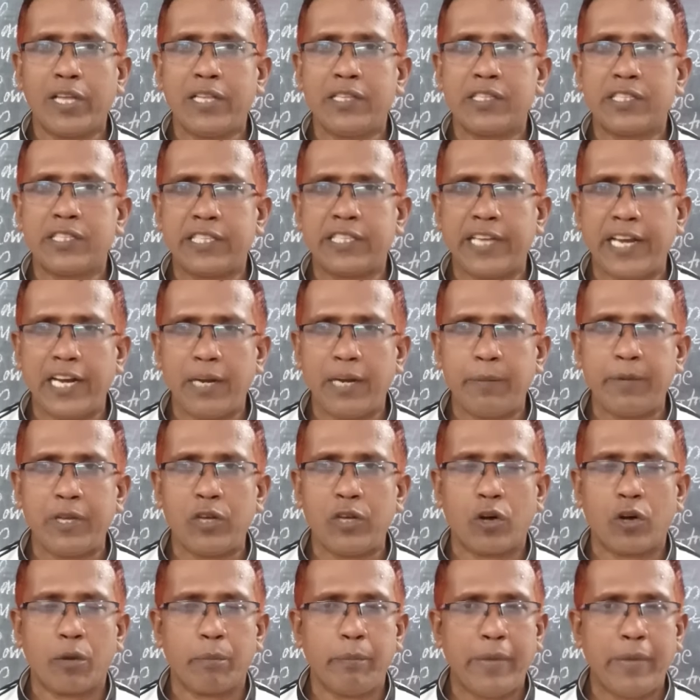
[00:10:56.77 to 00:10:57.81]
send me
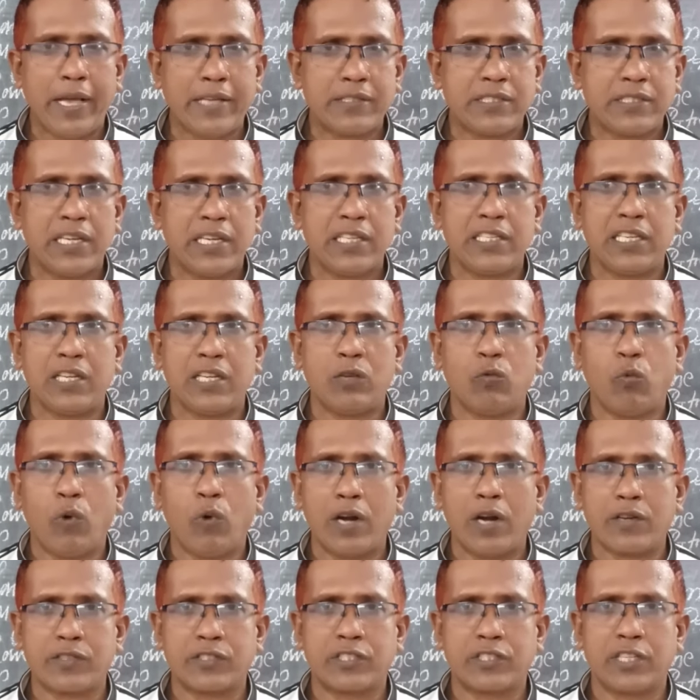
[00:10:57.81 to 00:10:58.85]
your message in
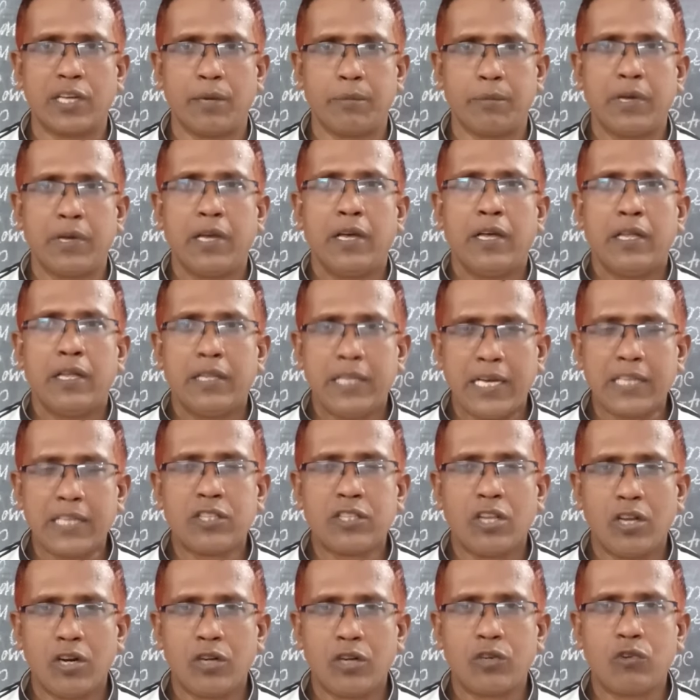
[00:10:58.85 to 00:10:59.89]
WhatsApp. Thanks
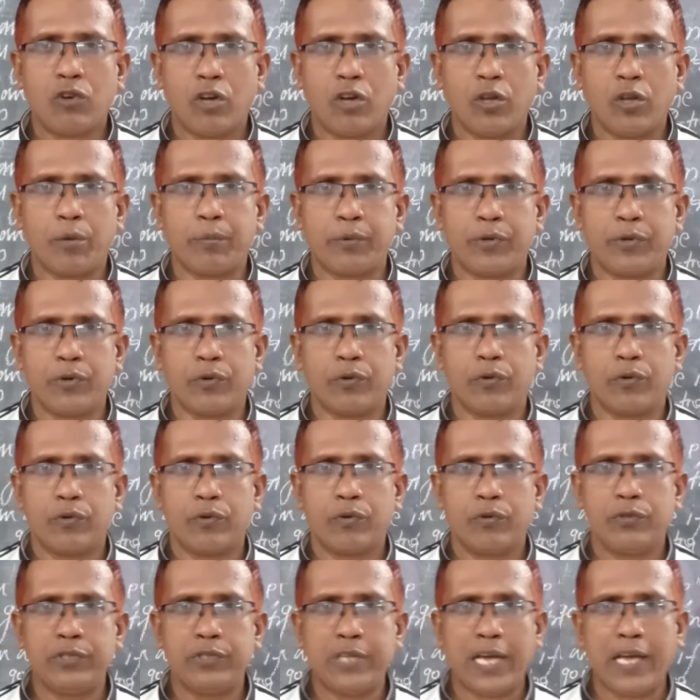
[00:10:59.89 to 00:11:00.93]
a lot to all of you.
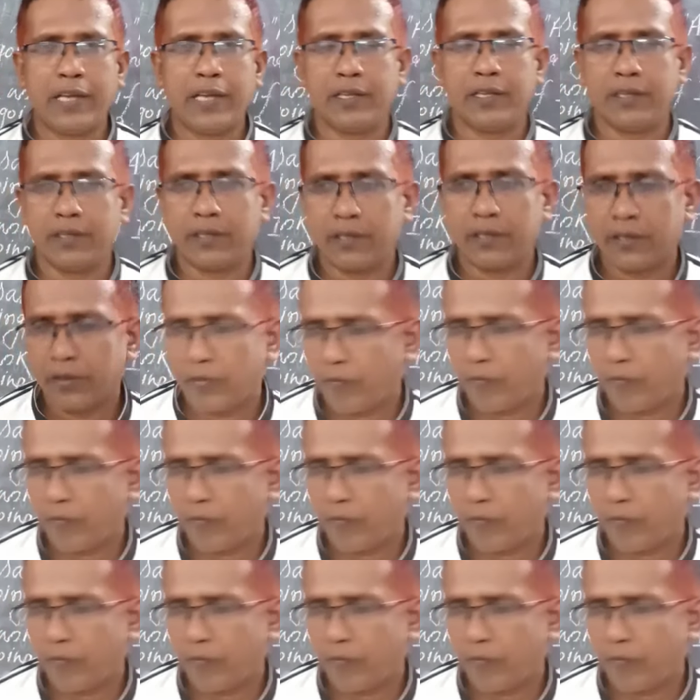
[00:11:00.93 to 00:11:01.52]
Jai Hind.